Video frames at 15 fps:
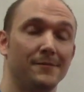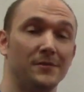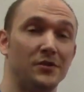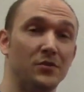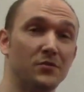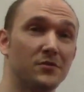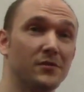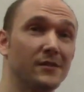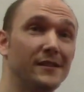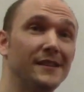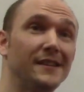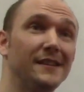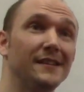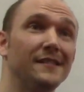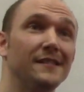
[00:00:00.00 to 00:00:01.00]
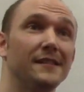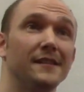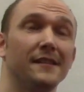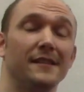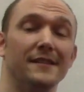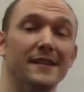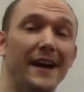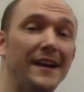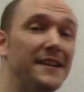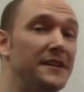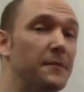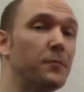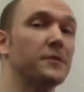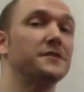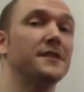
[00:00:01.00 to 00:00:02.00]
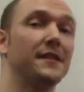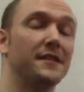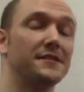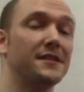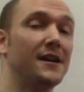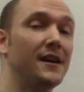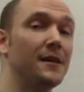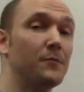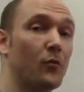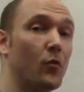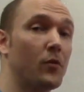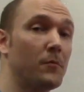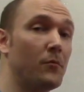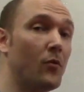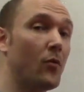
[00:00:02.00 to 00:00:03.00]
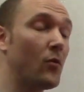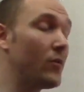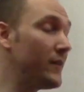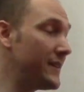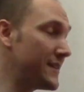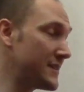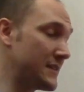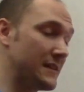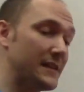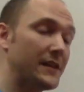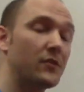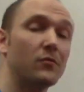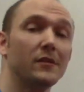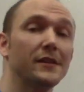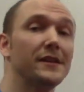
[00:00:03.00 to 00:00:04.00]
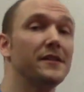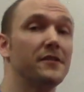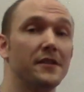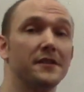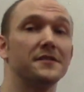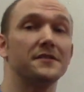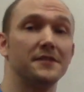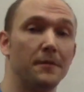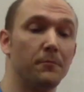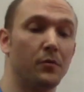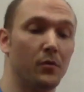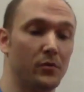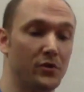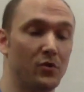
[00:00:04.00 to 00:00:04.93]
usually 90% of the time or more, it is literally this simple.